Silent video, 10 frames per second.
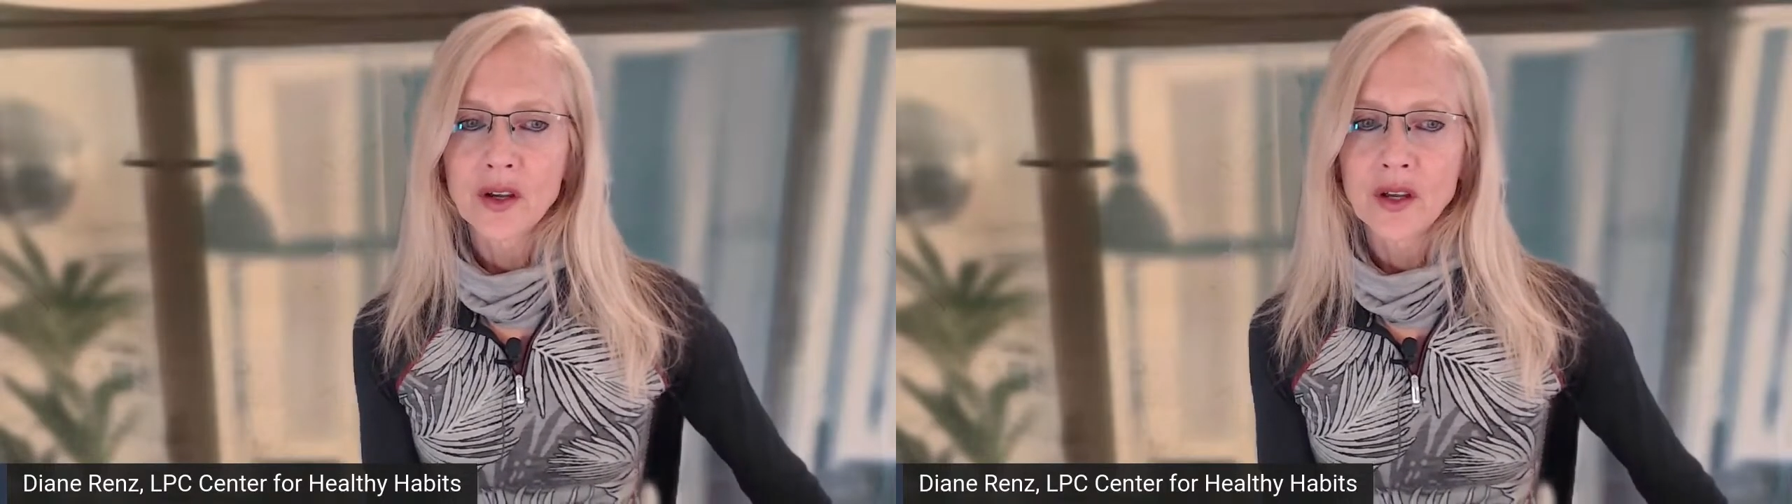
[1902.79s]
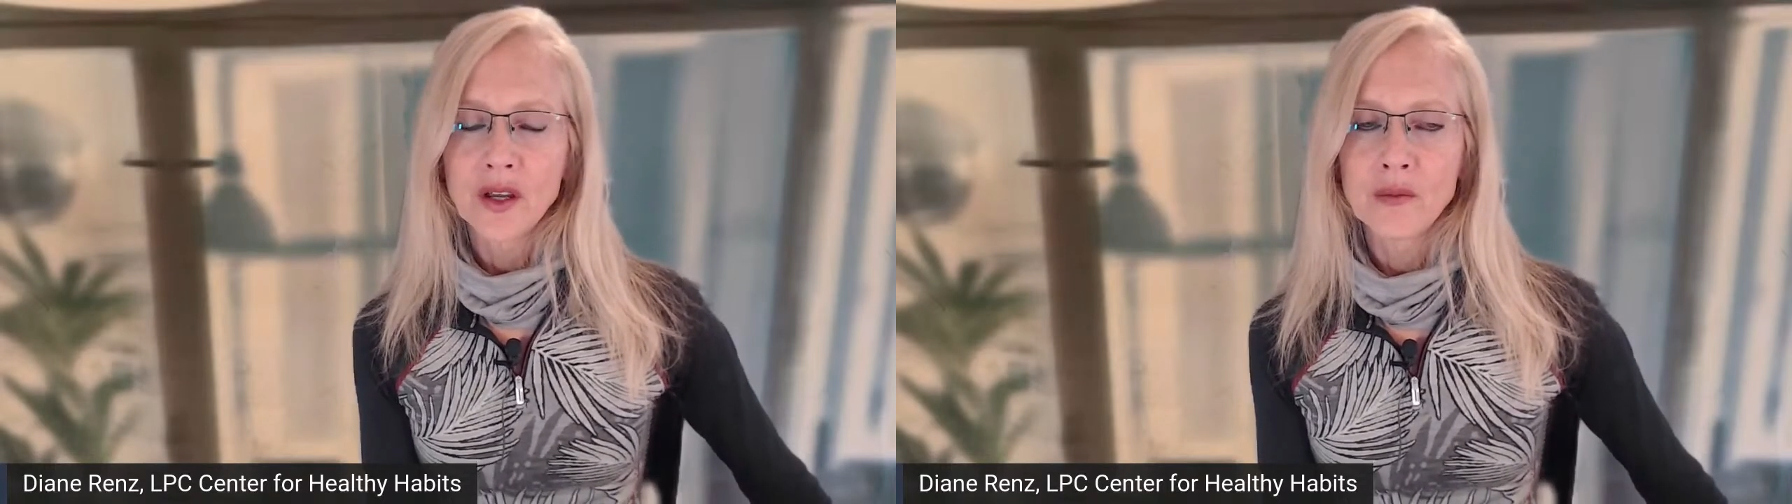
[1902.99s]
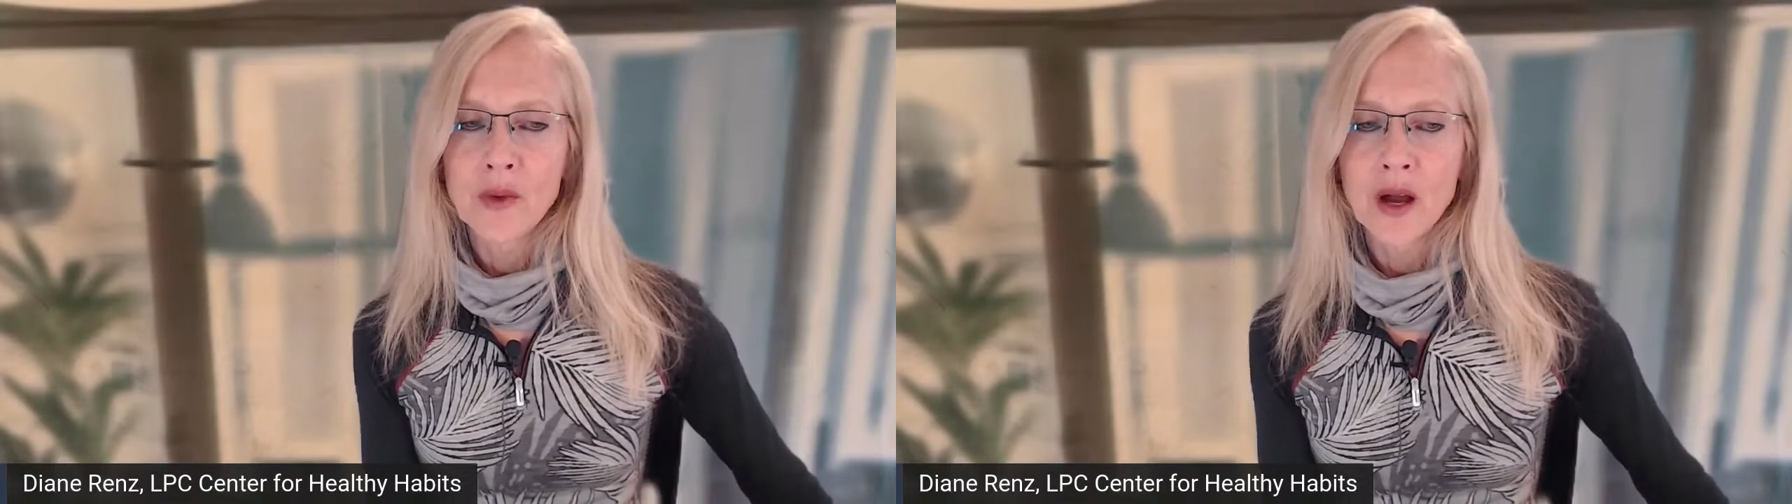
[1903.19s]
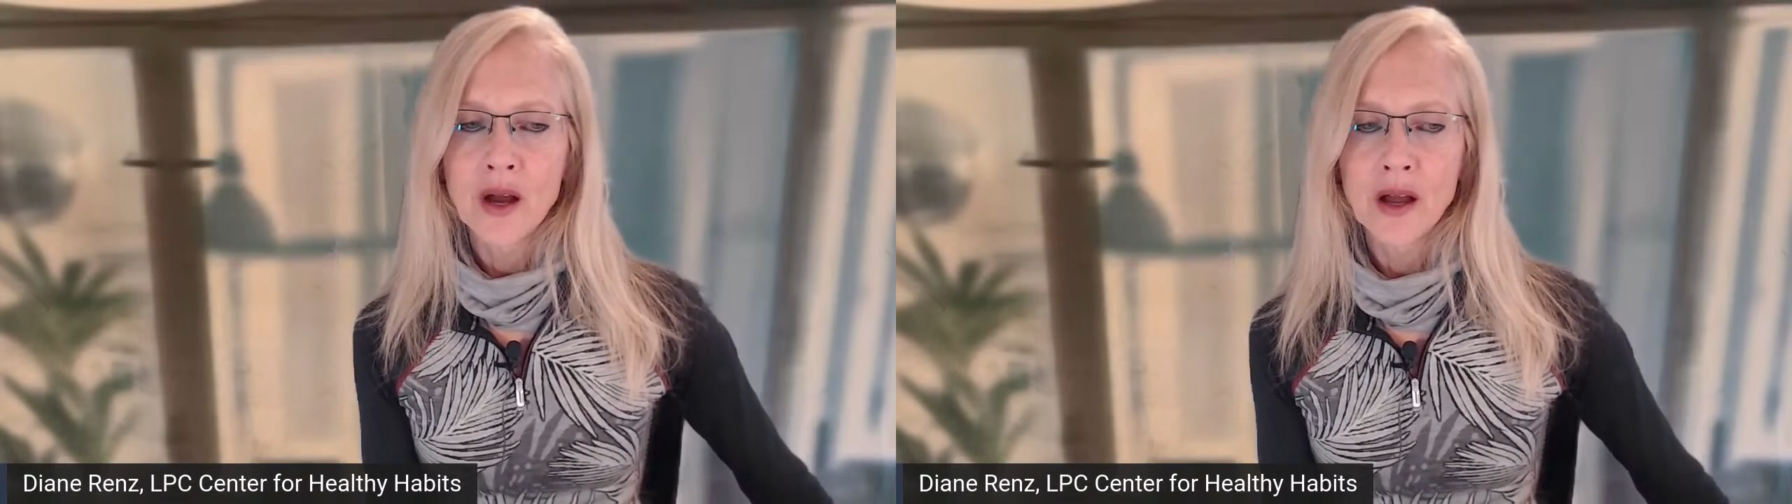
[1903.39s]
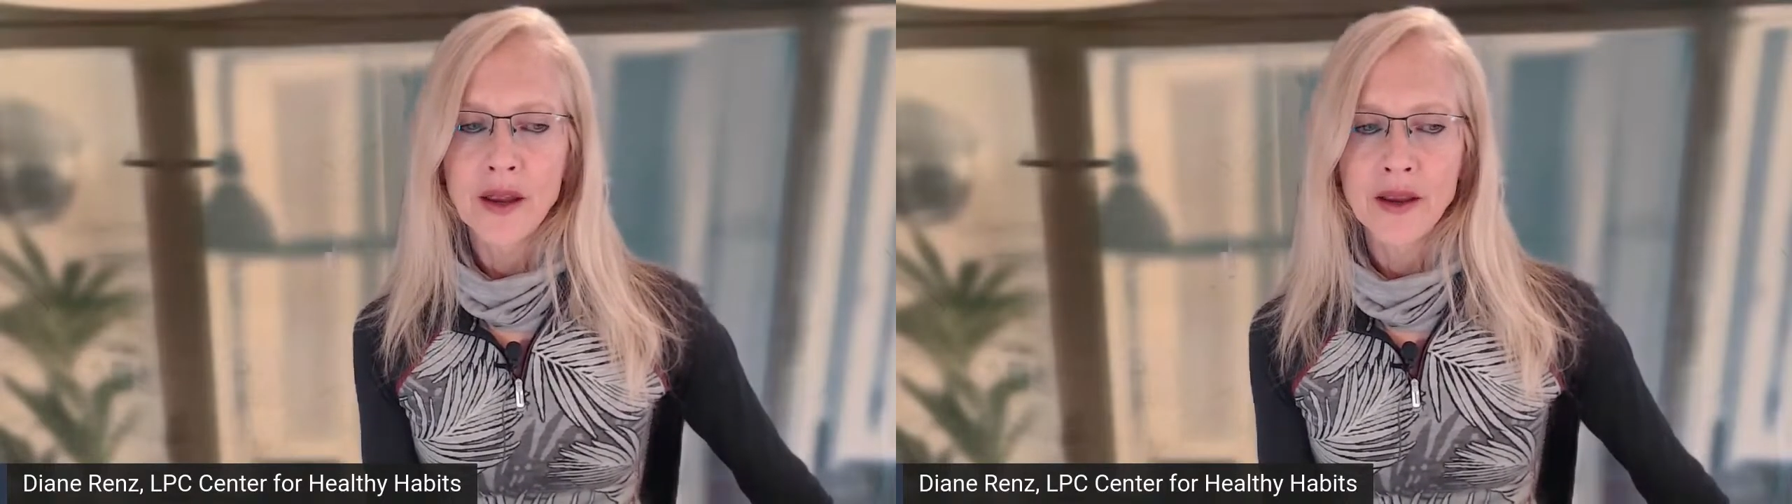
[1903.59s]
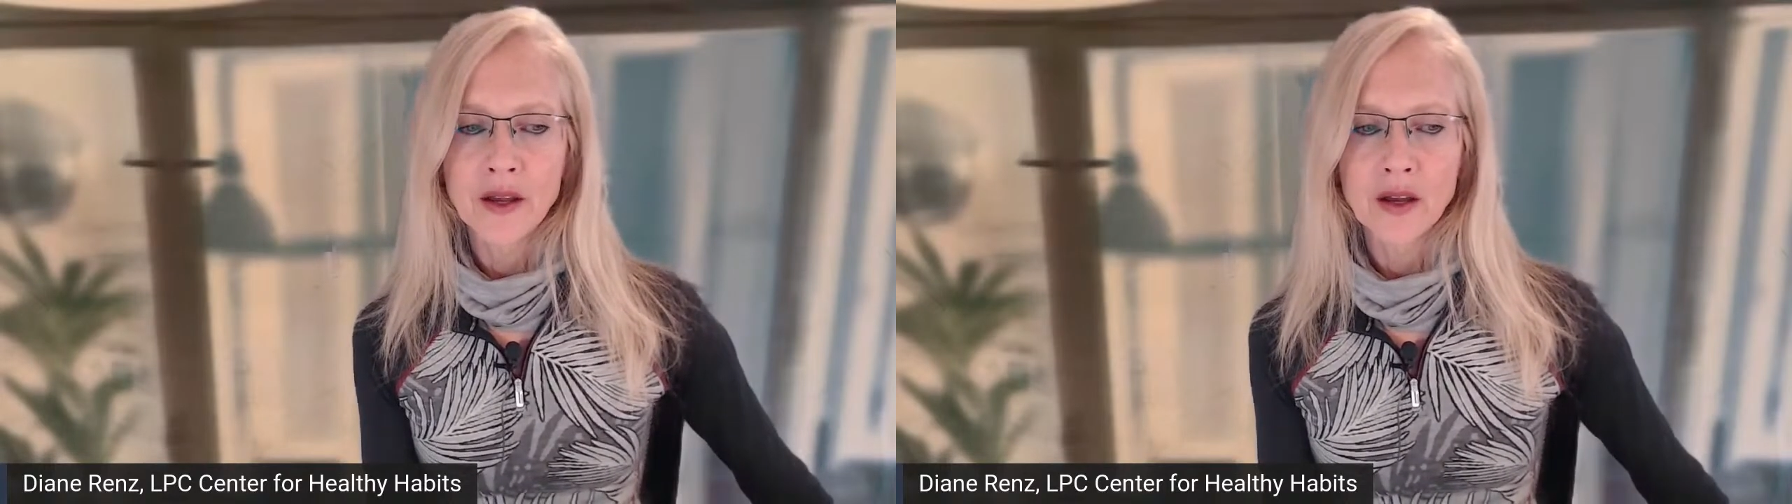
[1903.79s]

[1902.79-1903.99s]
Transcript: in my